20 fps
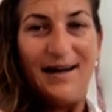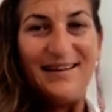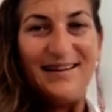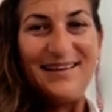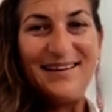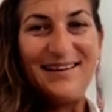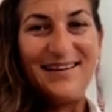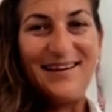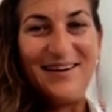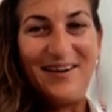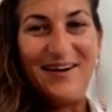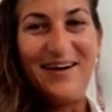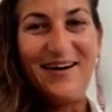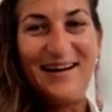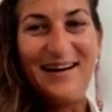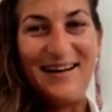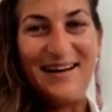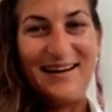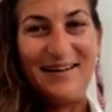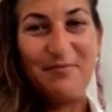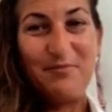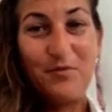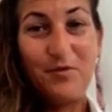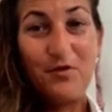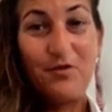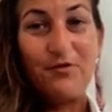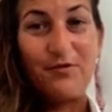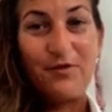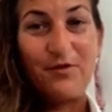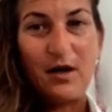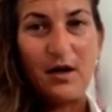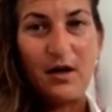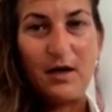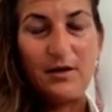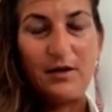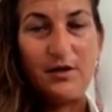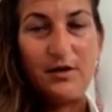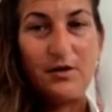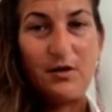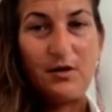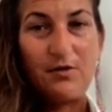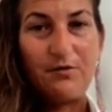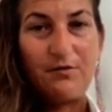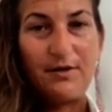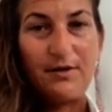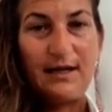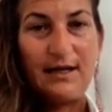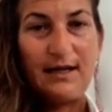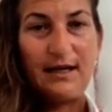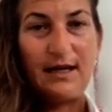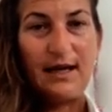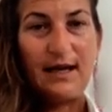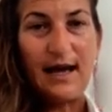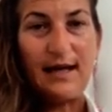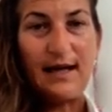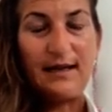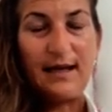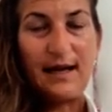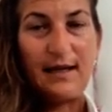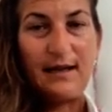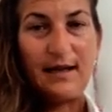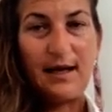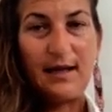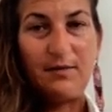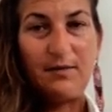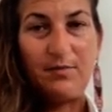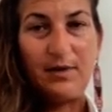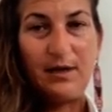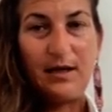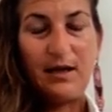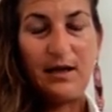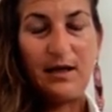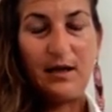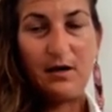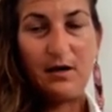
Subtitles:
move on, really, and be